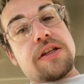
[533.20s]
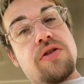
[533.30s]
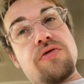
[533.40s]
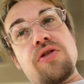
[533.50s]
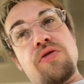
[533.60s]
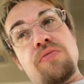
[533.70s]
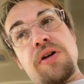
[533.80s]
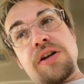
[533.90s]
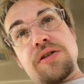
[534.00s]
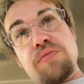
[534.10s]
don't know
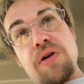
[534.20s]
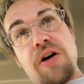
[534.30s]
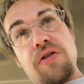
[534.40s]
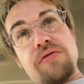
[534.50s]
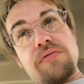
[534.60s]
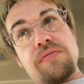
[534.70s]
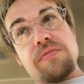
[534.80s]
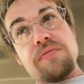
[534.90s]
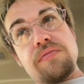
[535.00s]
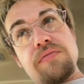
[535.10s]
much about
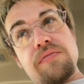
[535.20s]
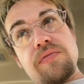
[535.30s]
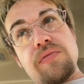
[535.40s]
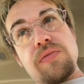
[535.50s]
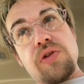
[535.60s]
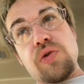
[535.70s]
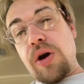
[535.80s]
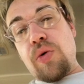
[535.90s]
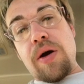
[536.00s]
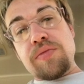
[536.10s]
the way
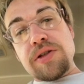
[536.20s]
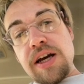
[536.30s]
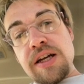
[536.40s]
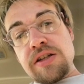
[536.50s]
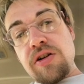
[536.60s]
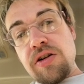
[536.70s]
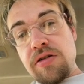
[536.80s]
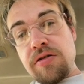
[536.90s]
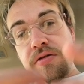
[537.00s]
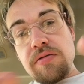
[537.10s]
websites
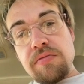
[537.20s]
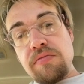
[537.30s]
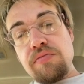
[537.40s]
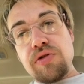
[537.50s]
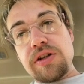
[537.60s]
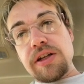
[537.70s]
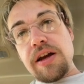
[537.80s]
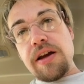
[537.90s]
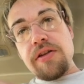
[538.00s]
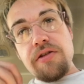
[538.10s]
are put
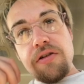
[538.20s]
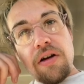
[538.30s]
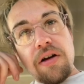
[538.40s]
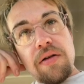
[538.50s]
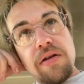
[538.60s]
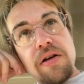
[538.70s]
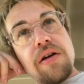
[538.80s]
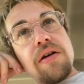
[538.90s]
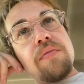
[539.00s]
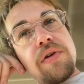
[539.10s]
together.
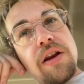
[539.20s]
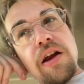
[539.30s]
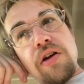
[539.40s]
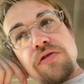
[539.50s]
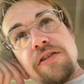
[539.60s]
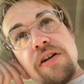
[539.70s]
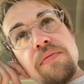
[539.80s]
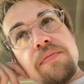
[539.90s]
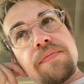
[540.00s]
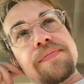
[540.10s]
I mean, I know
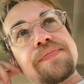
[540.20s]
some,